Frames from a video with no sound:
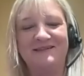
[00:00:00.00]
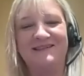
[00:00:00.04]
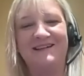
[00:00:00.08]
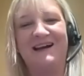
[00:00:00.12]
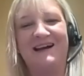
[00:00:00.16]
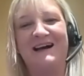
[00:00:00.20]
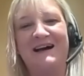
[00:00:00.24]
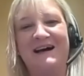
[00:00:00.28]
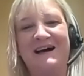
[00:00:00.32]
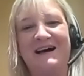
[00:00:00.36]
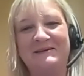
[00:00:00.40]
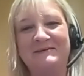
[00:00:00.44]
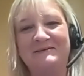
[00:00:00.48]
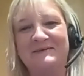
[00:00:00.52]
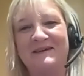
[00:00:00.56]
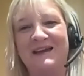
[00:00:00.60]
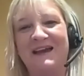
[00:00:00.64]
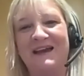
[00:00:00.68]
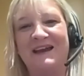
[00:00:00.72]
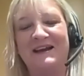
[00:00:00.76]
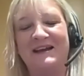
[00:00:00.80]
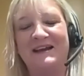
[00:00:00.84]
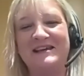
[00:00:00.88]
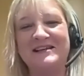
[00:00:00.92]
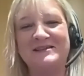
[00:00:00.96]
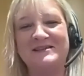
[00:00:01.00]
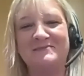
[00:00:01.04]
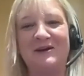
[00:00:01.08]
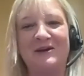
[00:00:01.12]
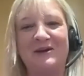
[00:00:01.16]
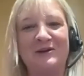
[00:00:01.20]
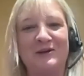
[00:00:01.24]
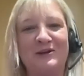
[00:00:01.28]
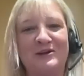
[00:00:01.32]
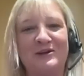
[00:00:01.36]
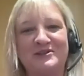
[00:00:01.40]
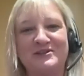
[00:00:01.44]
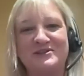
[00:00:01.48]
and I guess my
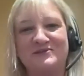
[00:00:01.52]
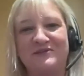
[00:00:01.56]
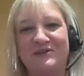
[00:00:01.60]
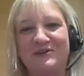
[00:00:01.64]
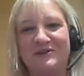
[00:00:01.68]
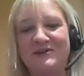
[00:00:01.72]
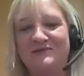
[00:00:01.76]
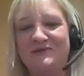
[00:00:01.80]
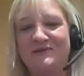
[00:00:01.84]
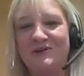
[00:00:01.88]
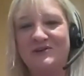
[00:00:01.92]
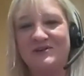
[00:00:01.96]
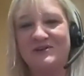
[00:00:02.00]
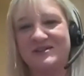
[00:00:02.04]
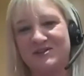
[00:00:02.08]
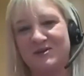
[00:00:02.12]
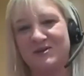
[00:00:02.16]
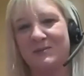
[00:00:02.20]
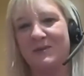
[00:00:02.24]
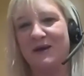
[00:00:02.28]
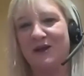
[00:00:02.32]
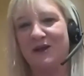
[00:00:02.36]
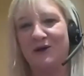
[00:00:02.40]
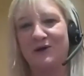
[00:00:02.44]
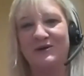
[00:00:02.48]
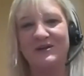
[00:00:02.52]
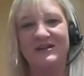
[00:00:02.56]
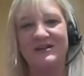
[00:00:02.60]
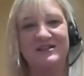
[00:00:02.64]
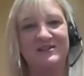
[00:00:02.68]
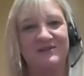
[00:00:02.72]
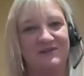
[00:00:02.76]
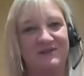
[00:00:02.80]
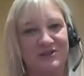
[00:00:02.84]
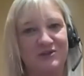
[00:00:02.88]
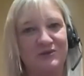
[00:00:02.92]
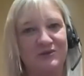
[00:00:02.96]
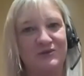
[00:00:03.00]
knowledge is very focused on my own
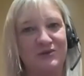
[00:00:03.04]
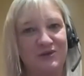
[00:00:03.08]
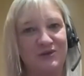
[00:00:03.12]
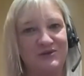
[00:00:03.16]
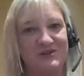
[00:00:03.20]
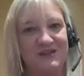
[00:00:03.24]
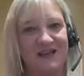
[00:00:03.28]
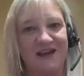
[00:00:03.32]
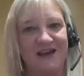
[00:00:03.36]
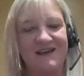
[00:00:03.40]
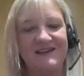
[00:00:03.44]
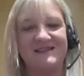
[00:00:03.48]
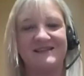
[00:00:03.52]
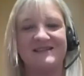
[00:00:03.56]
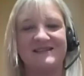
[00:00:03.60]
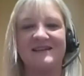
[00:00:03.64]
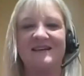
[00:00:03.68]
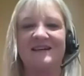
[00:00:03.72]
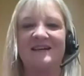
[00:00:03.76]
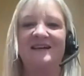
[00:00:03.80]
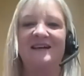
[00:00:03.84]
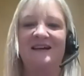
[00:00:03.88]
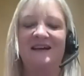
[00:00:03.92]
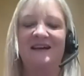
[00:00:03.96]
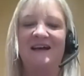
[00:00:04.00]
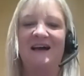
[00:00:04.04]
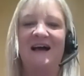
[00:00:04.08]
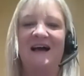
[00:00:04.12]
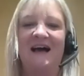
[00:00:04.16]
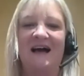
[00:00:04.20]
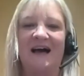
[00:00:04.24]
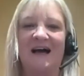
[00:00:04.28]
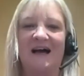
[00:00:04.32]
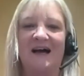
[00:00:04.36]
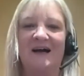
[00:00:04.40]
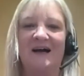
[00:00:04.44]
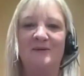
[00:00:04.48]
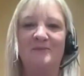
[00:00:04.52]
individual use case.
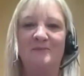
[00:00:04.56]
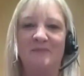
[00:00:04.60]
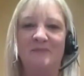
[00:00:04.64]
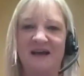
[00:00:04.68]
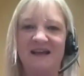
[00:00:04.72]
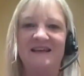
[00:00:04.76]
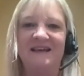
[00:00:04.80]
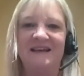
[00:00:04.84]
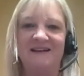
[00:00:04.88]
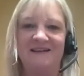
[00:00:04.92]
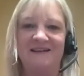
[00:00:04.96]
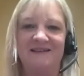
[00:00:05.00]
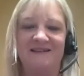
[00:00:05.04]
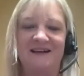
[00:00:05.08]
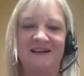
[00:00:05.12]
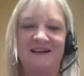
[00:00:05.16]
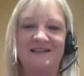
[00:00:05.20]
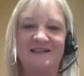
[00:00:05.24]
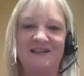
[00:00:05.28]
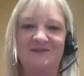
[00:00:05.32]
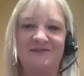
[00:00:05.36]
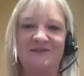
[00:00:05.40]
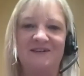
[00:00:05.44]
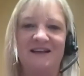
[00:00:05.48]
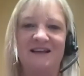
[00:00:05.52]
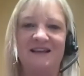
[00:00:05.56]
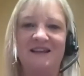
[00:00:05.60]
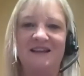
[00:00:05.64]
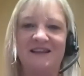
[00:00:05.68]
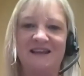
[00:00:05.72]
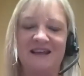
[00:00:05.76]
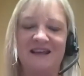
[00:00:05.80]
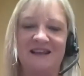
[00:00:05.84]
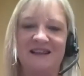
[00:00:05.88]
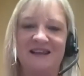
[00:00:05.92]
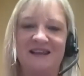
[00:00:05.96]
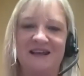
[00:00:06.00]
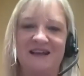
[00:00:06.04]
But yeah, I definitely
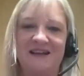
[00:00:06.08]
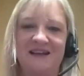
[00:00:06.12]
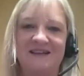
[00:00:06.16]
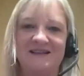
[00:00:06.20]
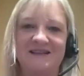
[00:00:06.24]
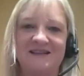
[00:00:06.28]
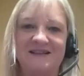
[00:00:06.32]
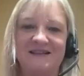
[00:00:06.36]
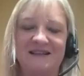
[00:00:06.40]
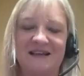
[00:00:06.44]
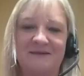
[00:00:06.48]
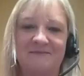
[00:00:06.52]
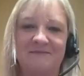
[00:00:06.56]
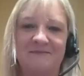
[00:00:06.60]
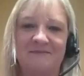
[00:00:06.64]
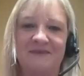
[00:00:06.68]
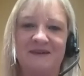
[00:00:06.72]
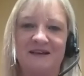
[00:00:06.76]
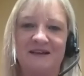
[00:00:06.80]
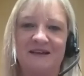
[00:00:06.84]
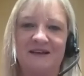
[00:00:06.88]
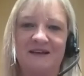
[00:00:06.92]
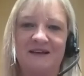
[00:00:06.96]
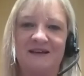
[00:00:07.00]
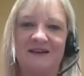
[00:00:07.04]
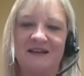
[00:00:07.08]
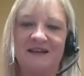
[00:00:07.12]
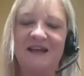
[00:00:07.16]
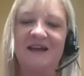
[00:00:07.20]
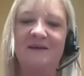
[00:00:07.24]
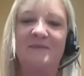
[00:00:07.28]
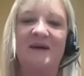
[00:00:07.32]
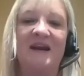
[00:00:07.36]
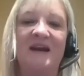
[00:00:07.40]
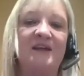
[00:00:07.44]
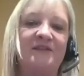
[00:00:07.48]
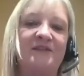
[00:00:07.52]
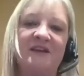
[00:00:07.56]
think that it's
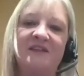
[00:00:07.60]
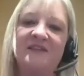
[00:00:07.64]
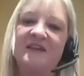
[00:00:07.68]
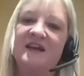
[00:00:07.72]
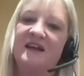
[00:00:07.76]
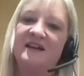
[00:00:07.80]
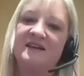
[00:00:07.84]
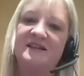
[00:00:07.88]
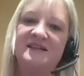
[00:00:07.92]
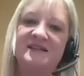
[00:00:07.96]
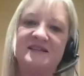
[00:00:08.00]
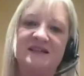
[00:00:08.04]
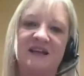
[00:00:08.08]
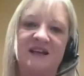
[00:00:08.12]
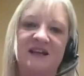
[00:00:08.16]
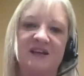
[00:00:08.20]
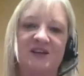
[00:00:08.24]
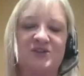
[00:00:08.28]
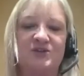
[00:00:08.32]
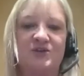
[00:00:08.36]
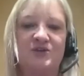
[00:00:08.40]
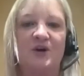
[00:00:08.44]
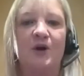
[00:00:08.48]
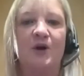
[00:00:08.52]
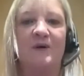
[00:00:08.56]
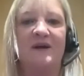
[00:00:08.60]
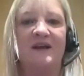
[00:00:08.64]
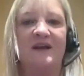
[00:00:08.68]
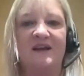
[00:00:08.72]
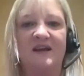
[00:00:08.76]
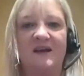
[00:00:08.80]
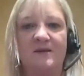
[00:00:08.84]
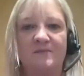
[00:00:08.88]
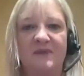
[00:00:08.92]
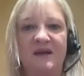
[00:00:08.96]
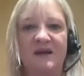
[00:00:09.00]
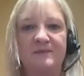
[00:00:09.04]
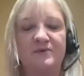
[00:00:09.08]
but I think that understanding is growing
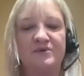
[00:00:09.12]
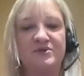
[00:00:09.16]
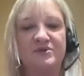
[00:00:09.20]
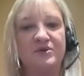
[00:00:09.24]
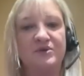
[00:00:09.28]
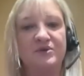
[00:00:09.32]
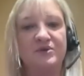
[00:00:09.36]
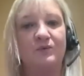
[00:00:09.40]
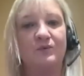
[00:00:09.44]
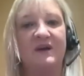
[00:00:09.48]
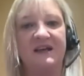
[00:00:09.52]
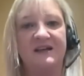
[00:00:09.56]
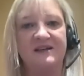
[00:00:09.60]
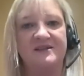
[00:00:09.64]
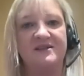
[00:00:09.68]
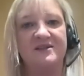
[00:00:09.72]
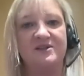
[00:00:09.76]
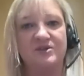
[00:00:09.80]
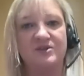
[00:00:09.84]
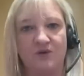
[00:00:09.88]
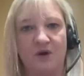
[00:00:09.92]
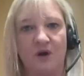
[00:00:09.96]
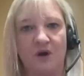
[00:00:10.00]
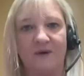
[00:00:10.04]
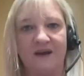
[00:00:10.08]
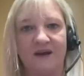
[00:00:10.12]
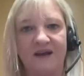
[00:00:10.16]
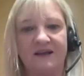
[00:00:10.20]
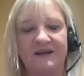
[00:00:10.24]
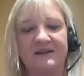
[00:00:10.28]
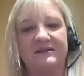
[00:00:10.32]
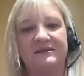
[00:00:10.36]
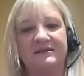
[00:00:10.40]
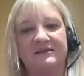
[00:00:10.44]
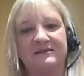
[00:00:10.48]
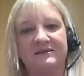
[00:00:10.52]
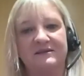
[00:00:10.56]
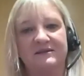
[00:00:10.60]
and people's awareness is growing.
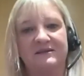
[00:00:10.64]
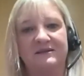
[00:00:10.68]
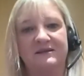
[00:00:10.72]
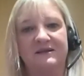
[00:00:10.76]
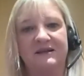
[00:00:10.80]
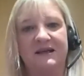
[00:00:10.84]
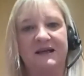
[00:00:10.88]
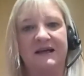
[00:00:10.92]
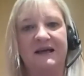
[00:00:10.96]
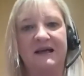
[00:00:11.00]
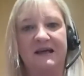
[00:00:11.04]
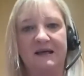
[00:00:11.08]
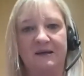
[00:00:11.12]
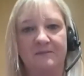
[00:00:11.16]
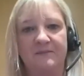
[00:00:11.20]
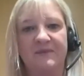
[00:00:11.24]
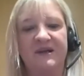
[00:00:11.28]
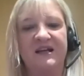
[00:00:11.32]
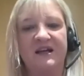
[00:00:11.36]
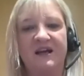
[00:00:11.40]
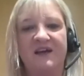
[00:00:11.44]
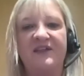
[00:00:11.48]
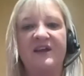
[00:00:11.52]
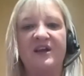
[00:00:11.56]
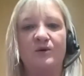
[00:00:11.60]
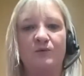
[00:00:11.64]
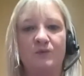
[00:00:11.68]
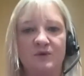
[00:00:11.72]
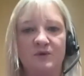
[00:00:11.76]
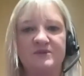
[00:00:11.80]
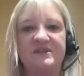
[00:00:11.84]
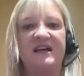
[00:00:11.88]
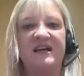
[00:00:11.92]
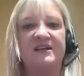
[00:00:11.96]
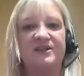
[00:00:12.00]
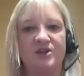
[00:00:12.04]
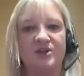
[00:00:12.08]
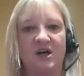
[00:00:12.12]
But I think it will
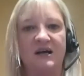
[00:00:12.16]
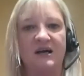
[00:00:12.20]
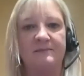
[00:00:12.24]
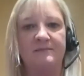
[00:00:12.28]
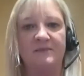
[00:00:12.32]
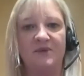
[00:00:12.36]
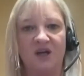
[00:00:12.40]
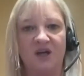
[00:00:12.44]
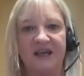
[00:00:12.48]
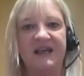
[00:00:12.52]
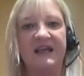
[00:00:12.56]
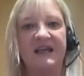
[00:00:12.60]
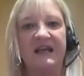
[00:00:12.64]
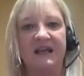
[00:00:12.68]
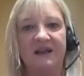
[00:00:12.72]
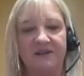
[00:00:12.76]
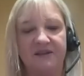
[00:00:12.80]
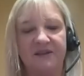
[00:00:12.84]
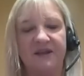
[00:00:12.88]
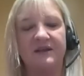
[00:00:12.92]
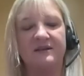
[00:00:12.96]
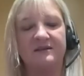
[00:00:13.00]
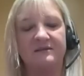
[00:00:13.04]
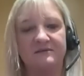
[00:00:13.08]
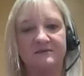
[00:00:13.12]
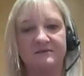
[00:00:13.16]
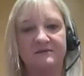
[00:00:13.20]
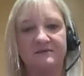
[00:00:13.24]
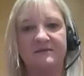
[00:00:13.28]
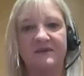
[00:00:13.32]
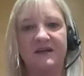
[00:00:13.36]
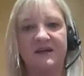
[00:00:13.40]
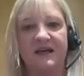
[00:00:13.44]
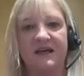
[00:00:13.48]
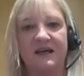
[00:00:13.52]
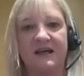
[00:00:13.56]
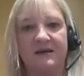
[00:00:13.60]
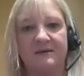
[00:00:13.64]
take time, like anything,
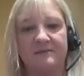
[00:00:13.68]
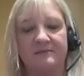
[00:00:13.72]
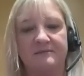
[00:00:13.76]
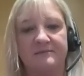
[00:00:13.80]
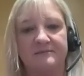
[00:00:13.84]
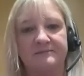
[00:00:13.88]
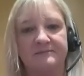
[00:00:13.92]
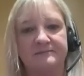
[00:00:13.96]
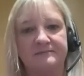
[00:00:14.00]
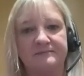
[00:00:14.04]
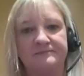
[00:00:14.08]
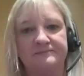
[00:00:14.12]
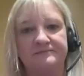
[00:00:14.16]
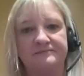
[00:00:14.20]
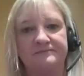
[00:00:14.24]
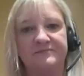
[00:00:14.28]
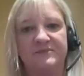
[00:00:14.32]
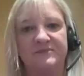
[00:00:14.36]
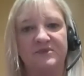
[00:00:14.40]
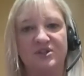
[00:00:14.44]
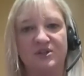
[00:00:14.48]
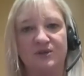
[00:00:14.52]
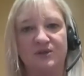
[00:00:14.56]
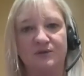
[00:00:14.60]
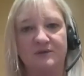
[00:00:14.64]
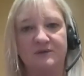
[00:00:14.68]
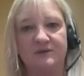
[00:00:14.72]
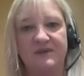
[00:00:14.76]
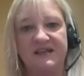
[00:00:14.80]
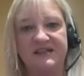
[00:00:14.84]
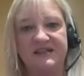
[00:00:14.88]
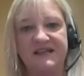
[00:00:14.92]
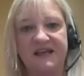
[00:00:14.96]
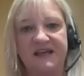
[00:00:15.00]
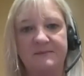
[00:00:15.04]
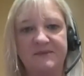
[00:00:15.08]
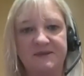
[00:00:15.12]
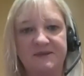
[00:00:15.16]
to
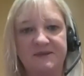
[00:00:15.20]
adapt.